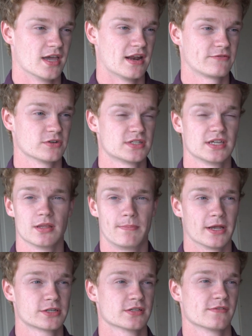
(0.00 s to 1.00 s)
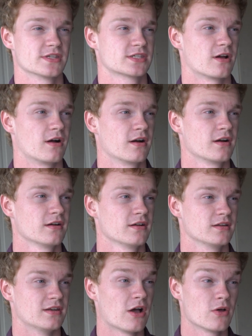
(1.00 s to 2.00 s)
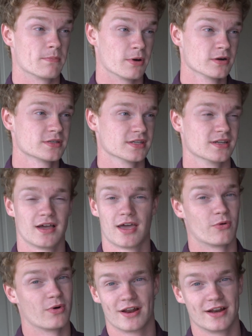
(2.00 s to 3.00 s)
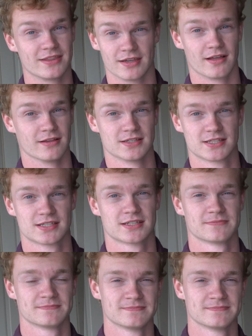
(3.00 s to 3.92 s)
After seeing the pictures of this car, now in person, I don't want anything else.